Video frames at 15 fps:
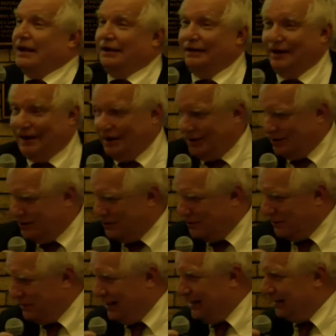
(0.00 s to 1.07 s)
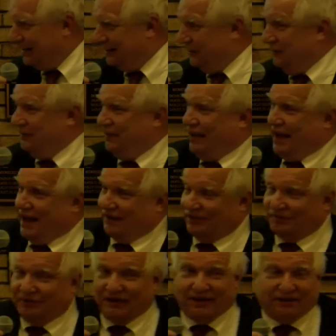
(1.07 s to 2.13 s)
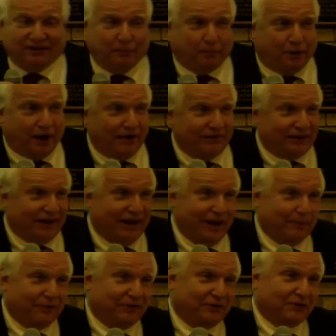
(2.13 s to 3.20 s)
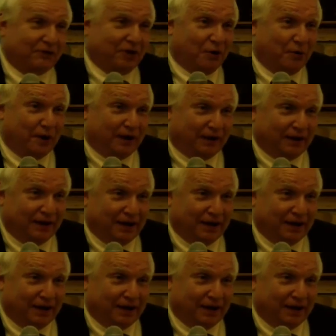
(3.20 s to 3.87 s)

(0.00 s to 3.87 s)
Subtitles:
Now, the enthusiasm for this, the project keeps growing.